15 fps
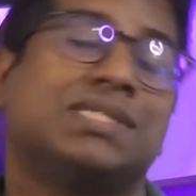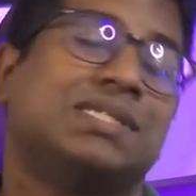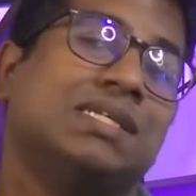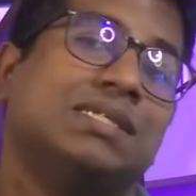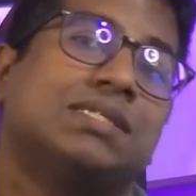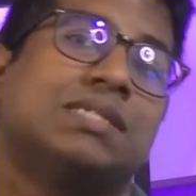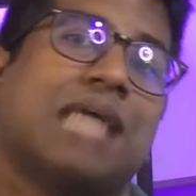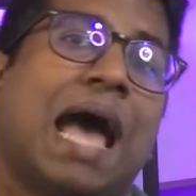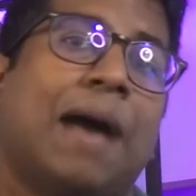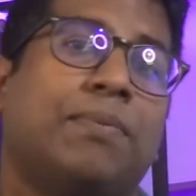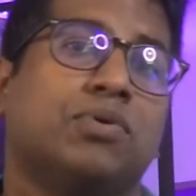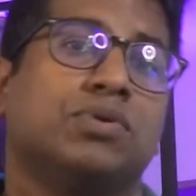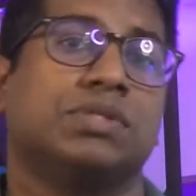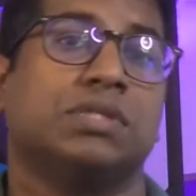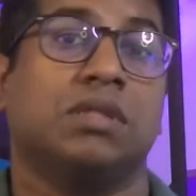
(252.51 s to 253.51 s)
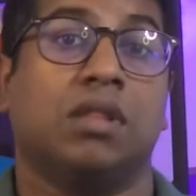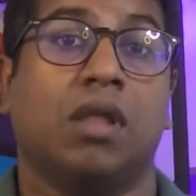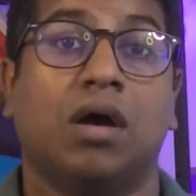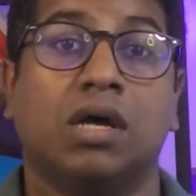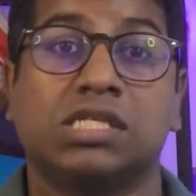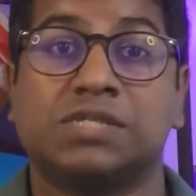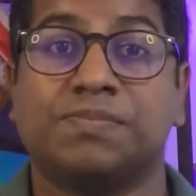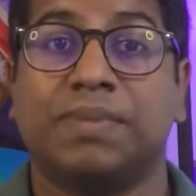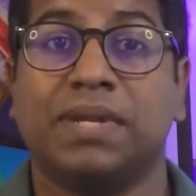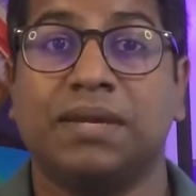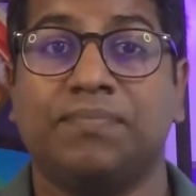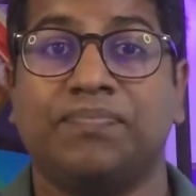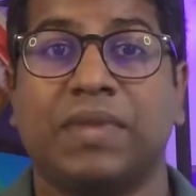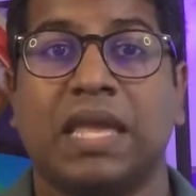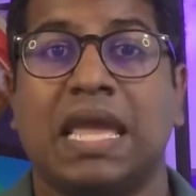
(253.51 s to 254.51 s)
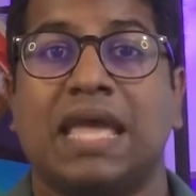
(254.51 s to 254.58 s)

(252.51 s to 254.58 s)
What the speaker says: since Apple's last split,